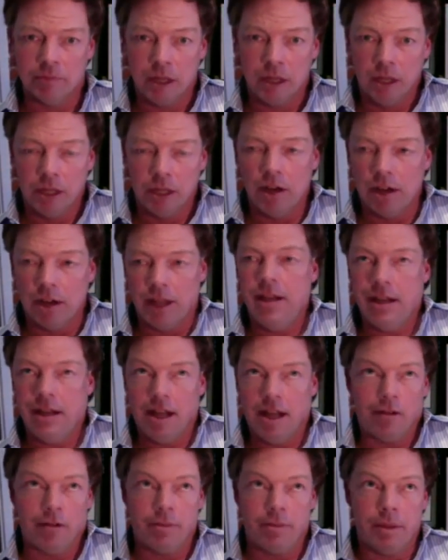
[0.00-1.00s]
you know,
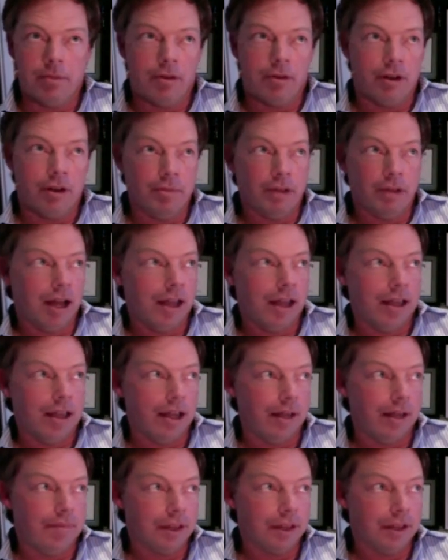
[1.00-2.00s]
I remember in my
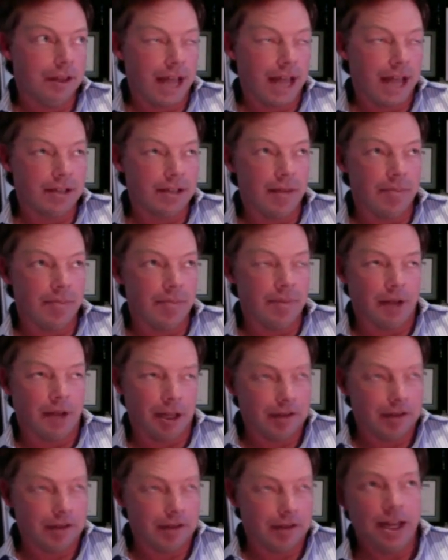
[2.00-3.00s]
um, last company, my
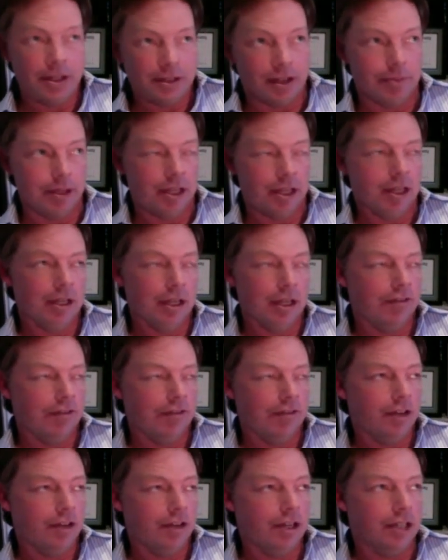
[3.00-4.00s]
latest company,
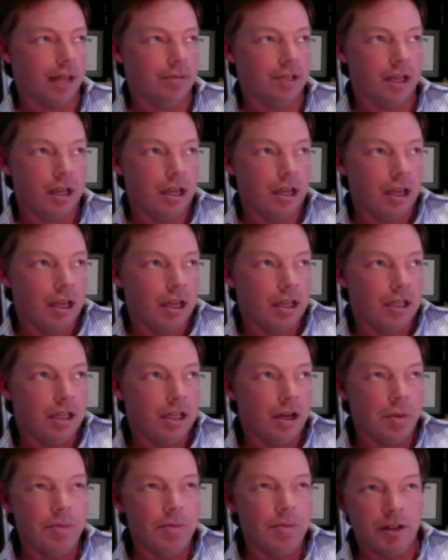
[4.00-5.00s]
Affinity Labs, you
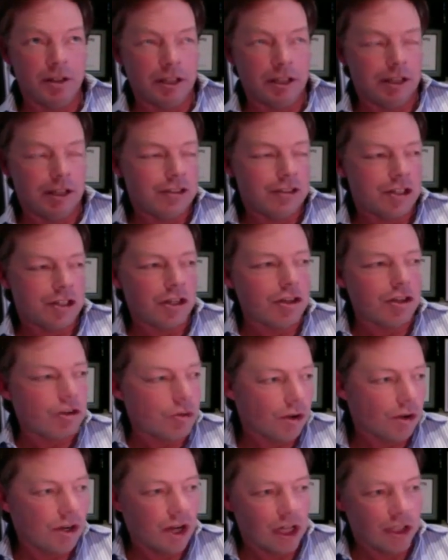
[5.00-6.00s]
know, we built such a
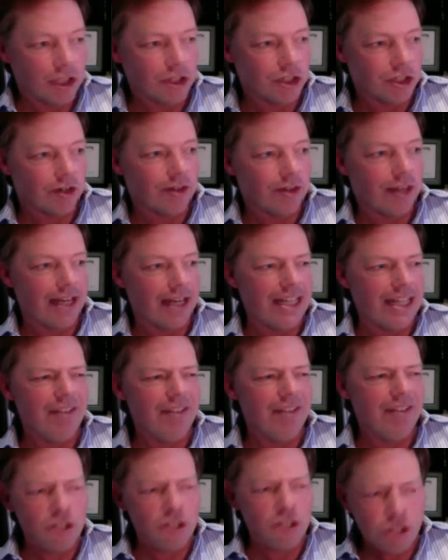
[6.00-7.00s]
cool culture that
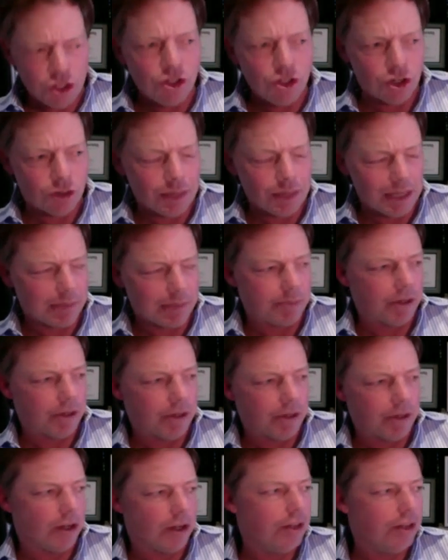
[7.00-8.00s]
even junior
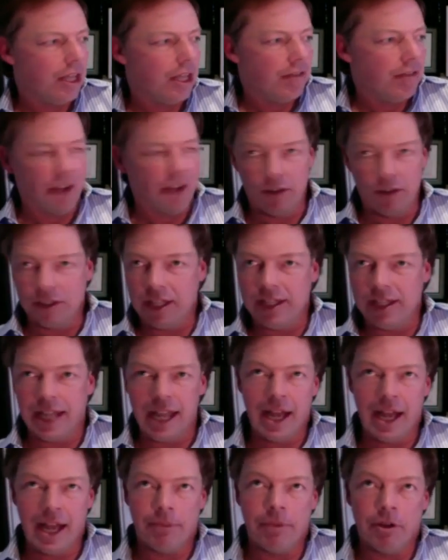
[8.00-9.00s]
people felt that they
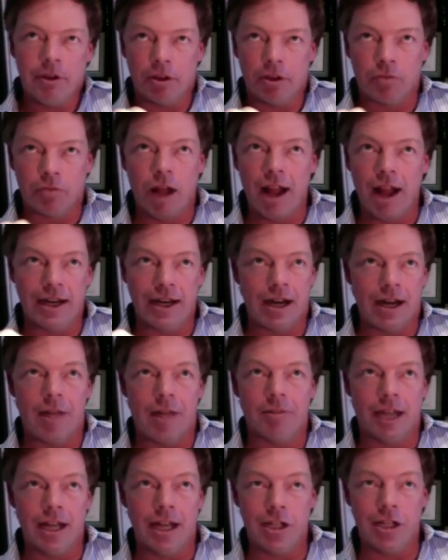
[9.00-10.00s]
had both a right and
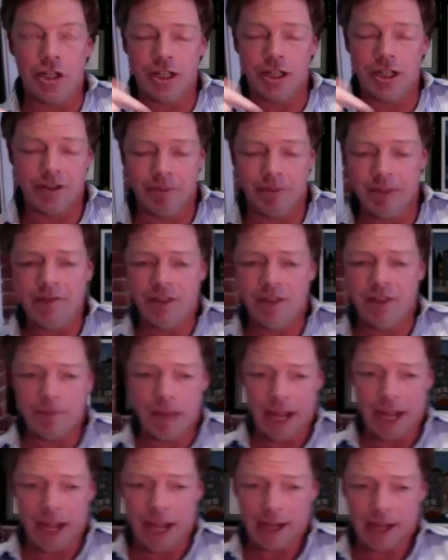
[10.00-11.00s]
obligation to give me
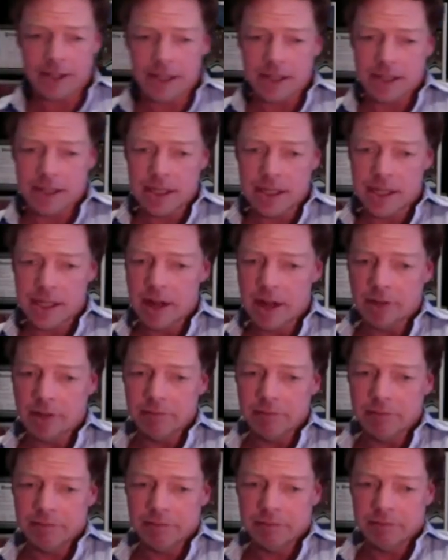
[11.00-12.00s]
feedback as the CEO
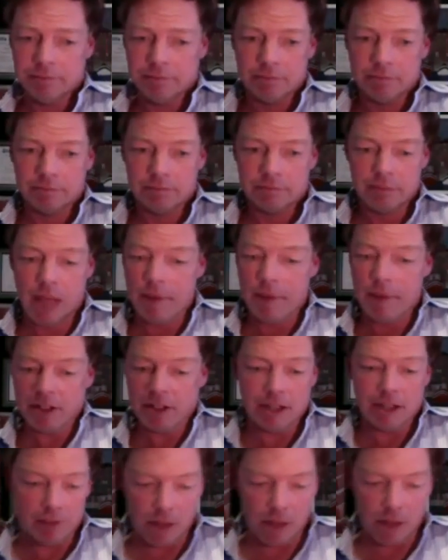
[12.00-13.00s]
about
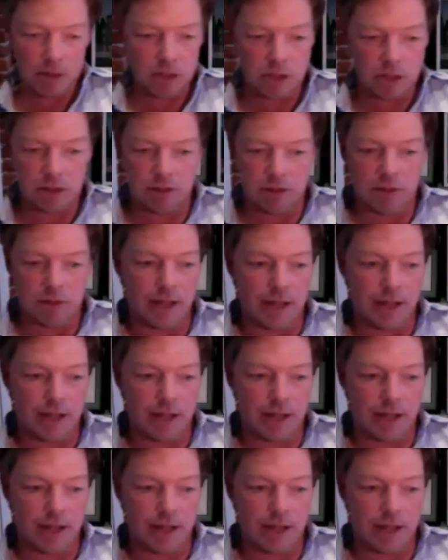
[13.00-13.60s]
stuff I wasn't doing right.